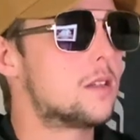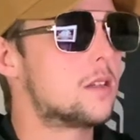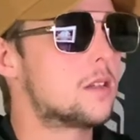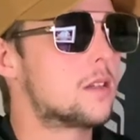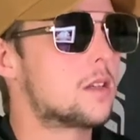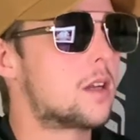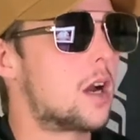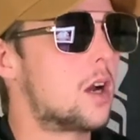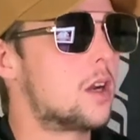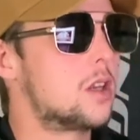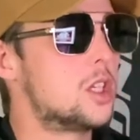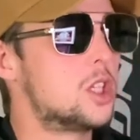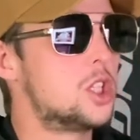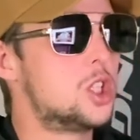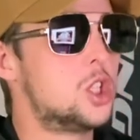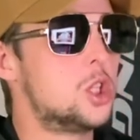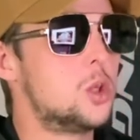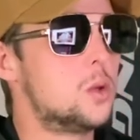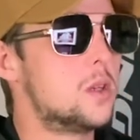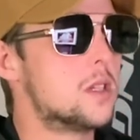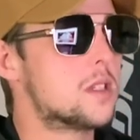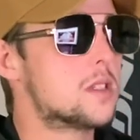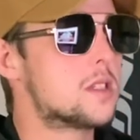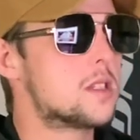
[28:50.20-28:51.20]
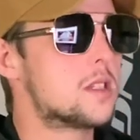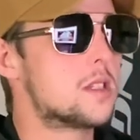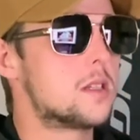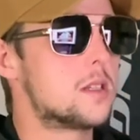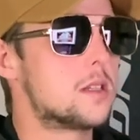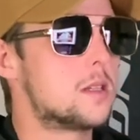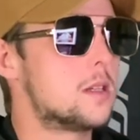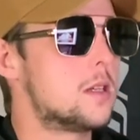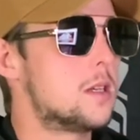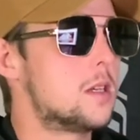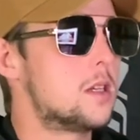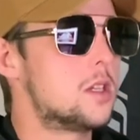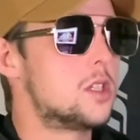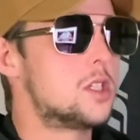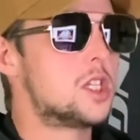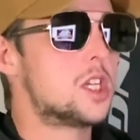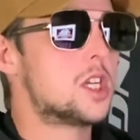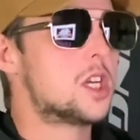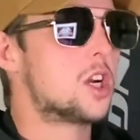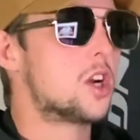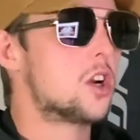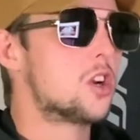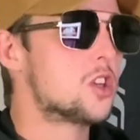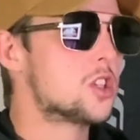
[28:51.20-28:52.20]
Carly Judas, she
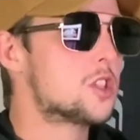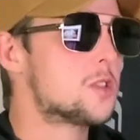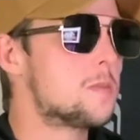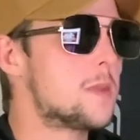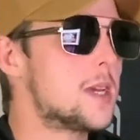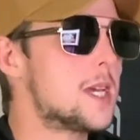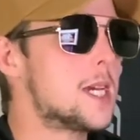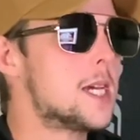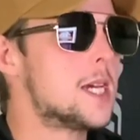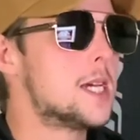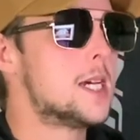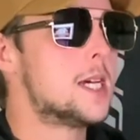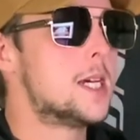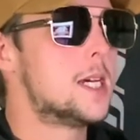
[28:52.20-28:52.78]
cursed me.